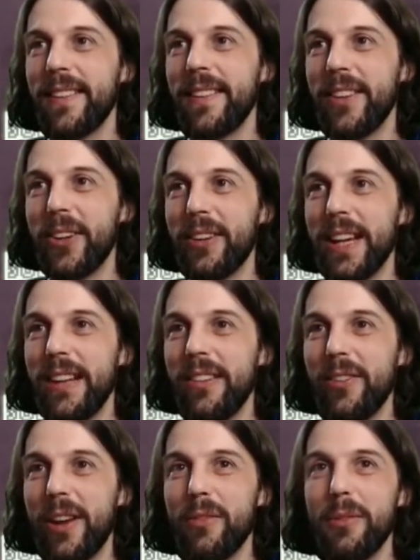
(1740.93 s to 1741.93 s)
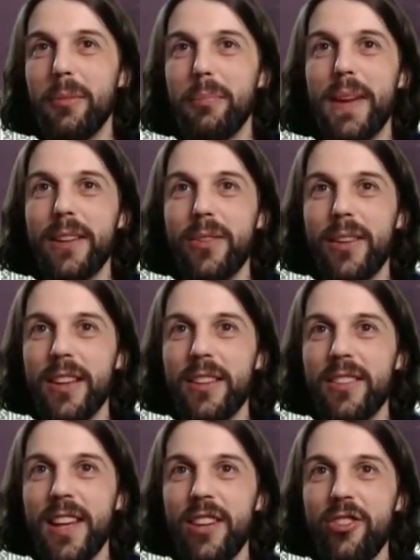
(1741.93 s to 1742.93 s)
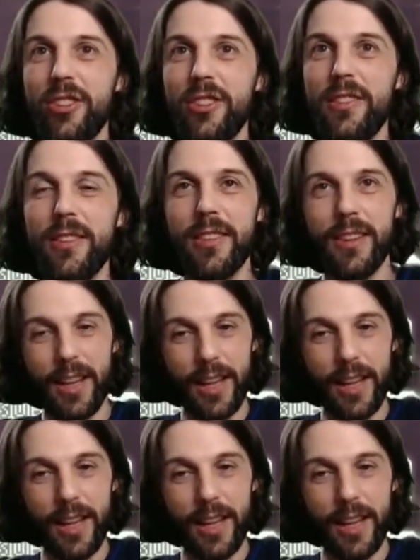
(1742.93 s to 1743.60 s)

All right, so everyone back to their stations.